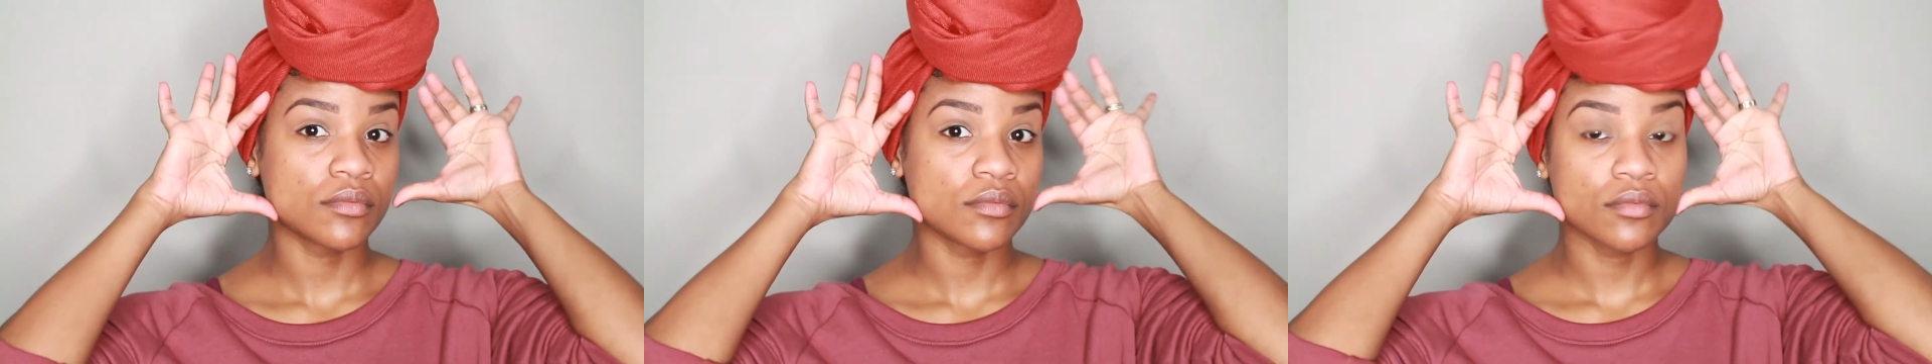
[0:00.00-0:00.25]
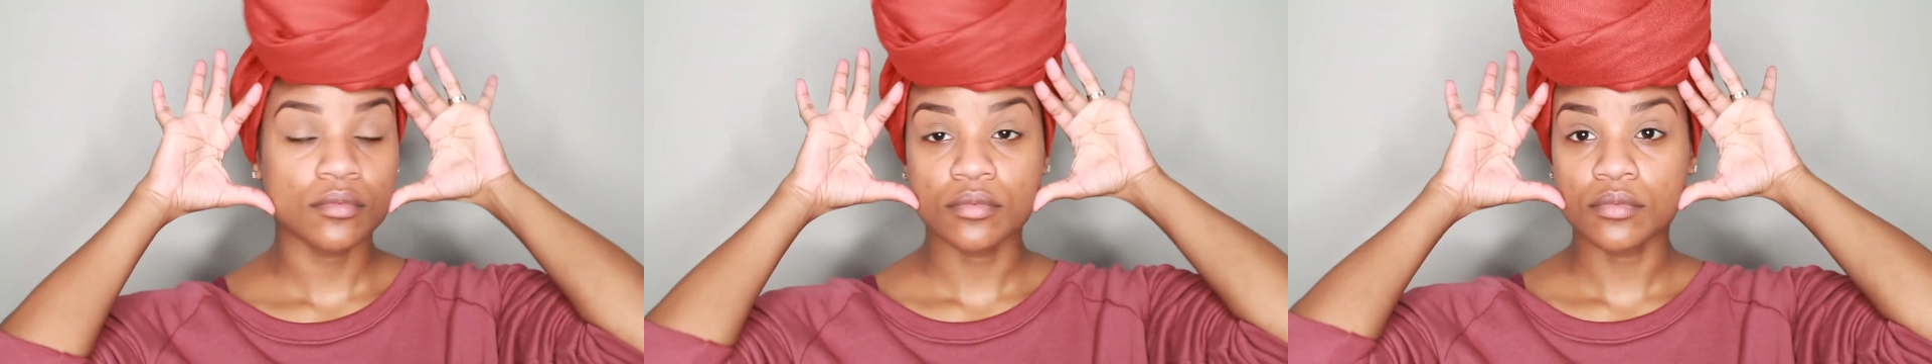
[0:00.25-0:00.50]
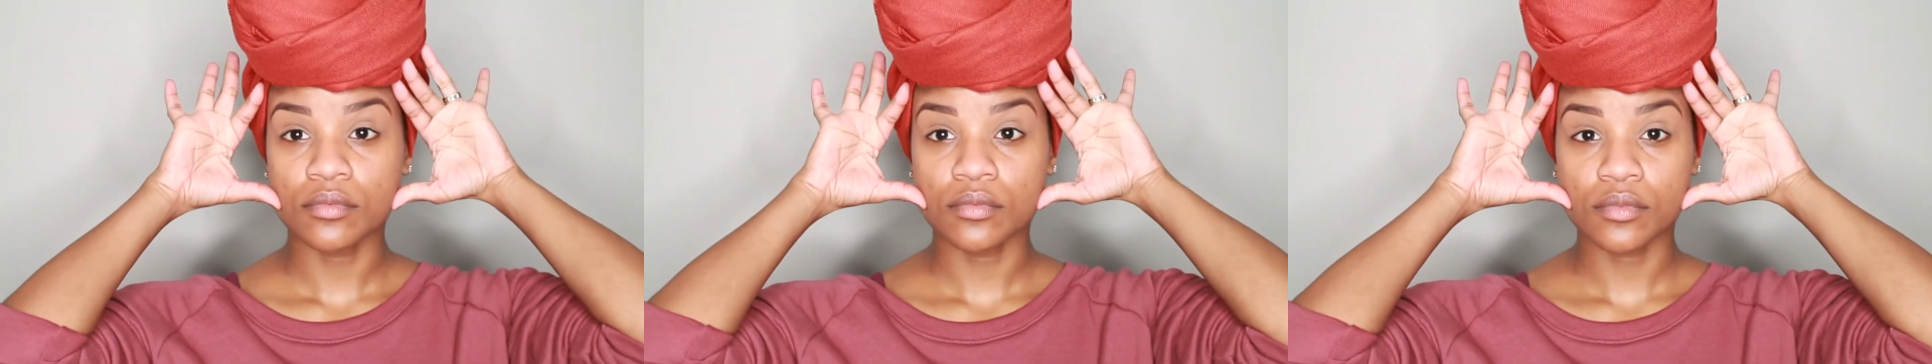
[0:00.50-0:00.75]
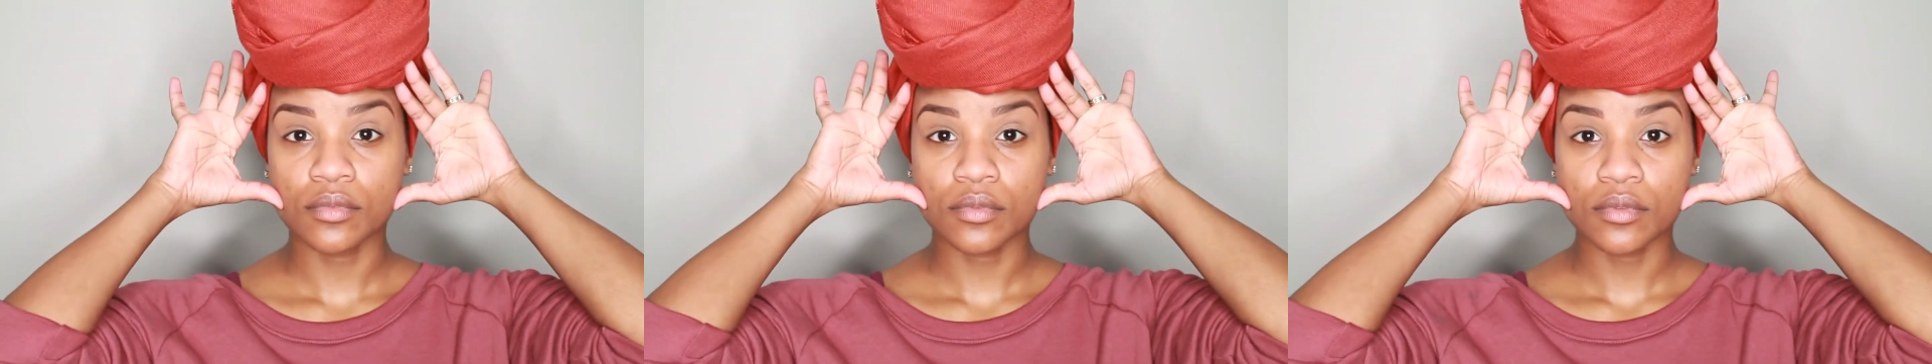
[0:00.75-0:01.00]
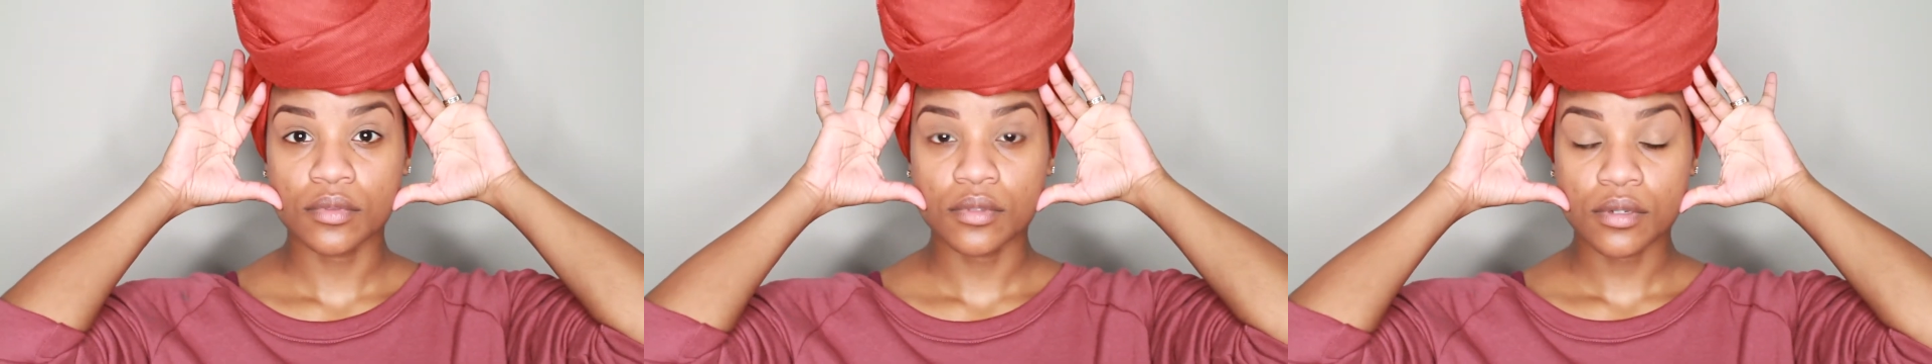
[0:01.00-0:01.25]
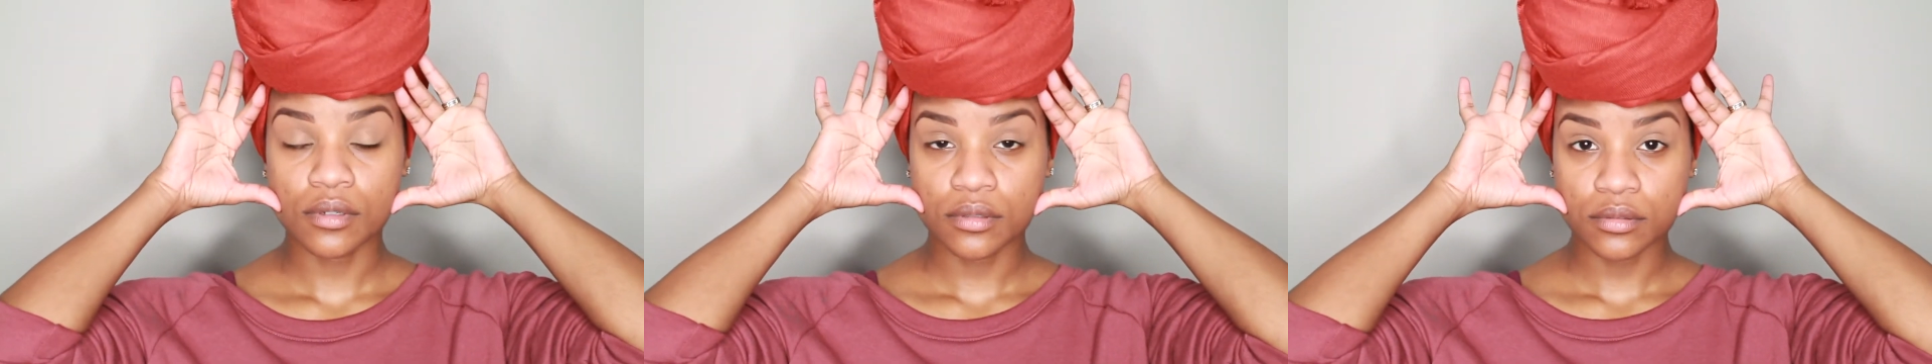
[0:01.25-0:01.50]
featuring your host,
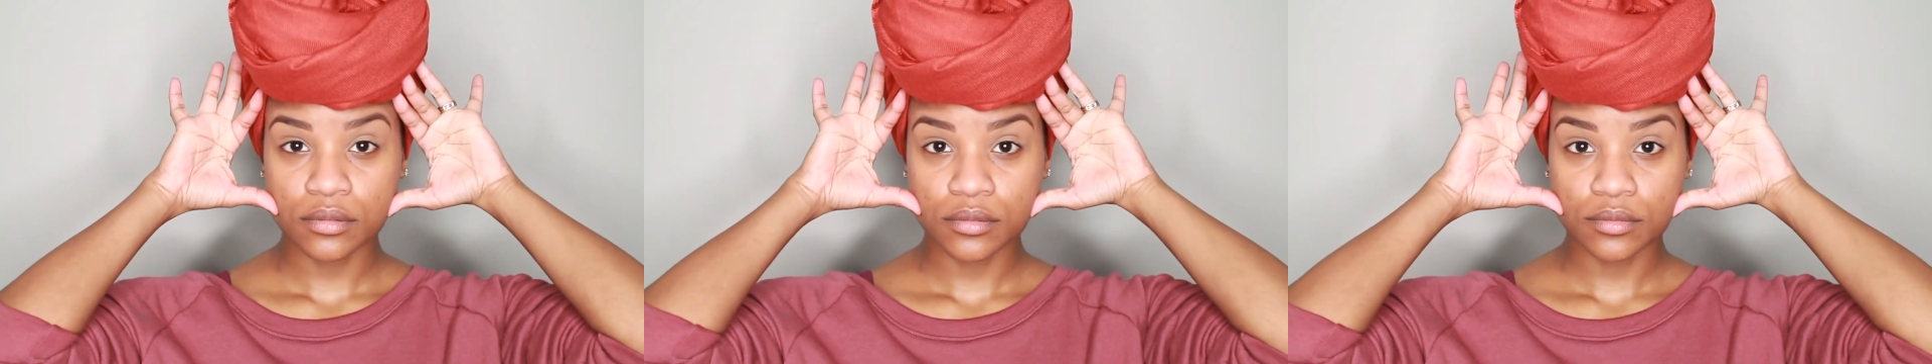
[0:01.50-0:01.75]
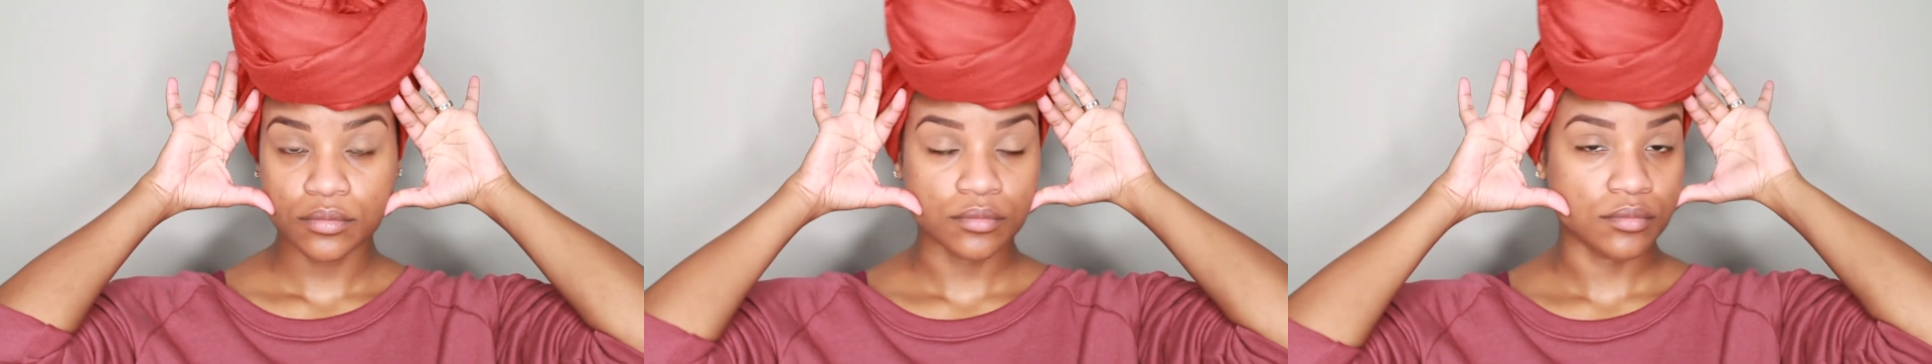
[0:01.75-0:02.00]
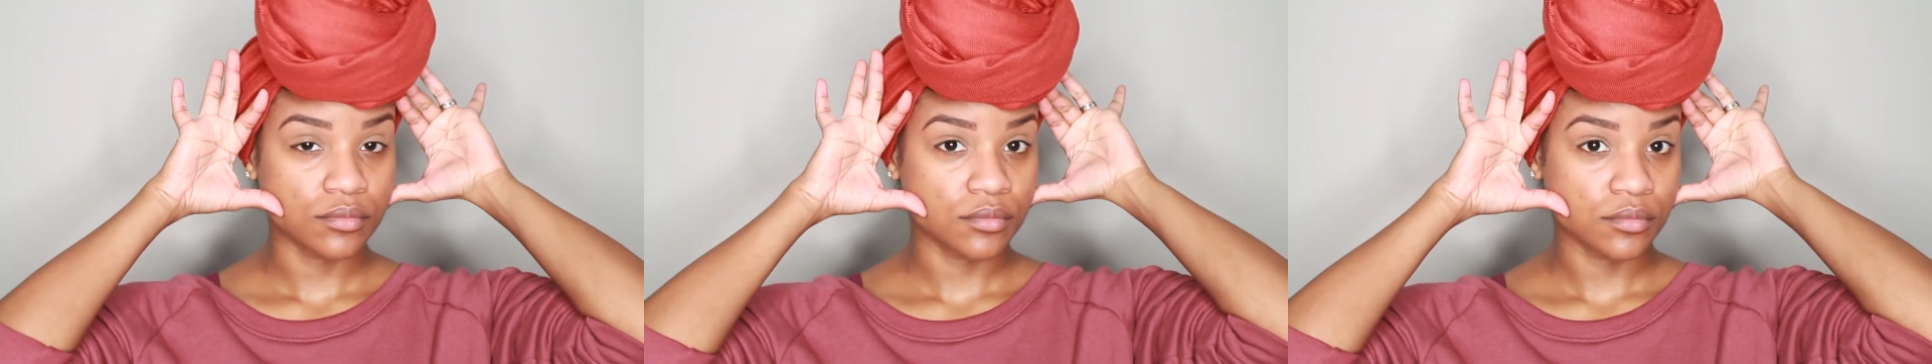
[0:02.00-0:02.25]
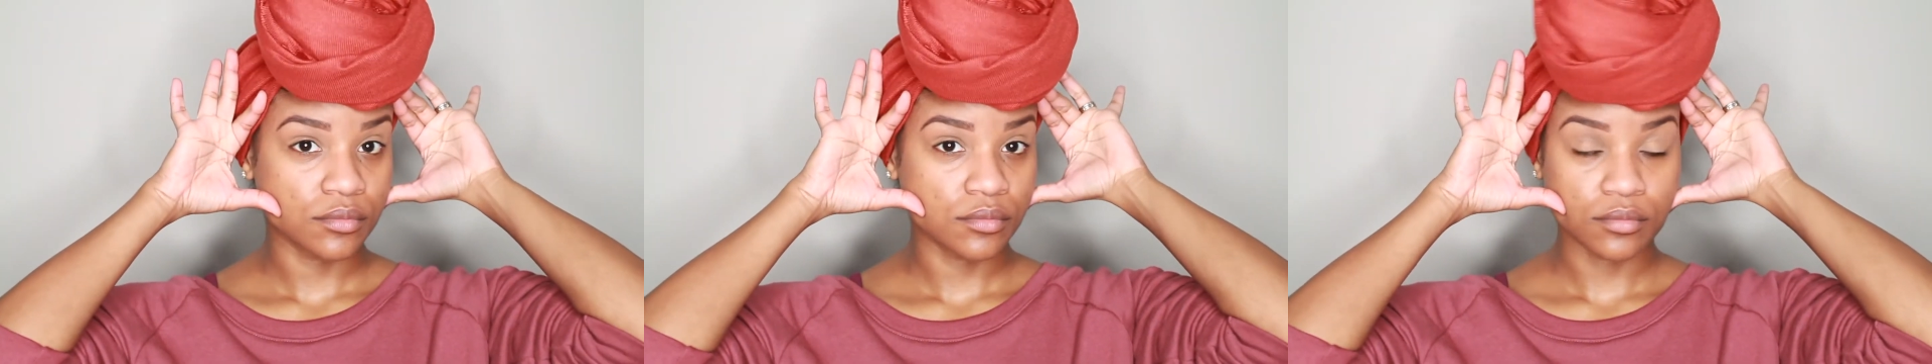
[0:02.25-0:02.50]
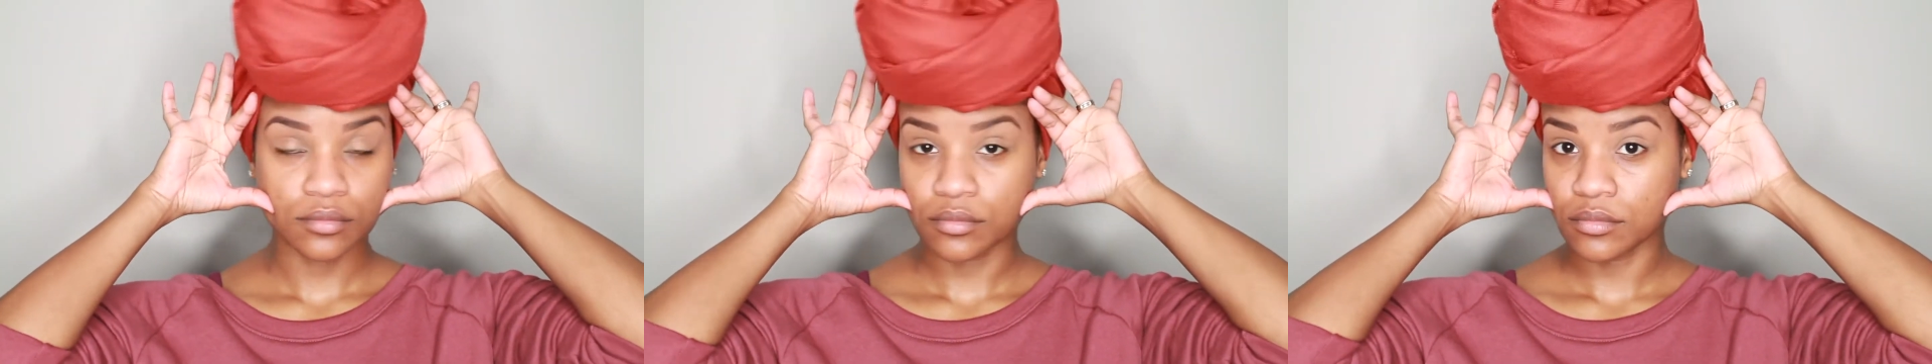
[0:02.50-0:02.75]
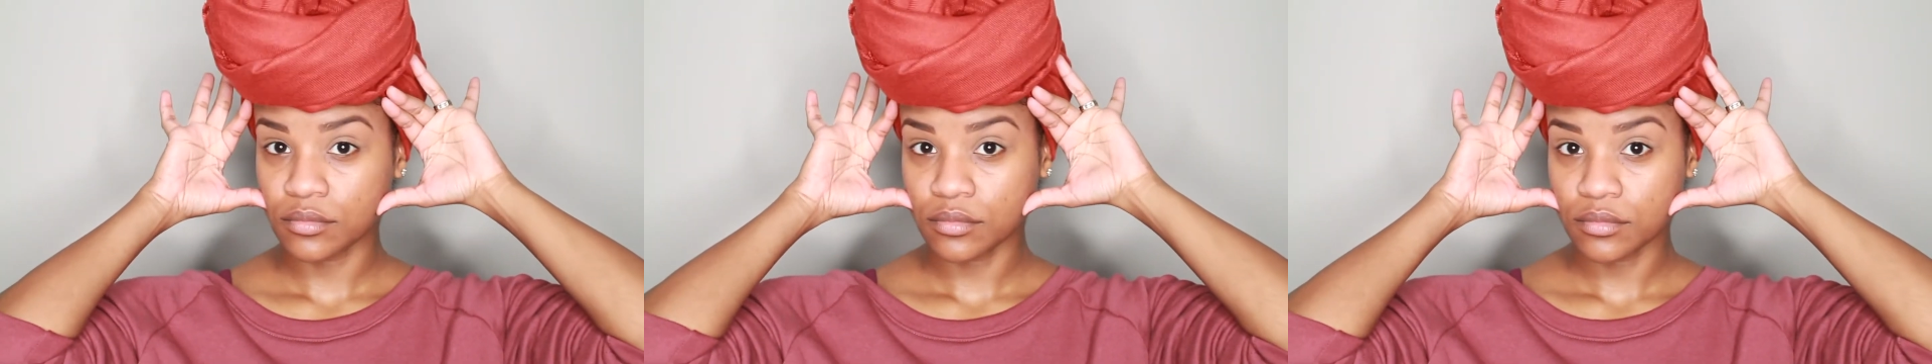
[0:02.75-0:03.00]
Courtney,
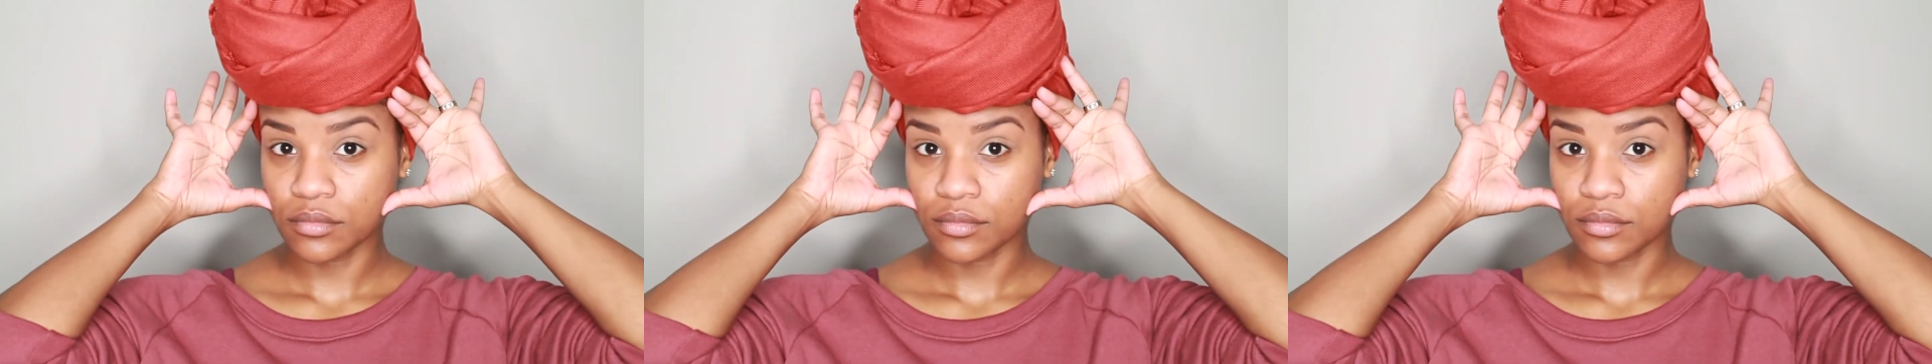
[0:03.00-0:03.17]
aka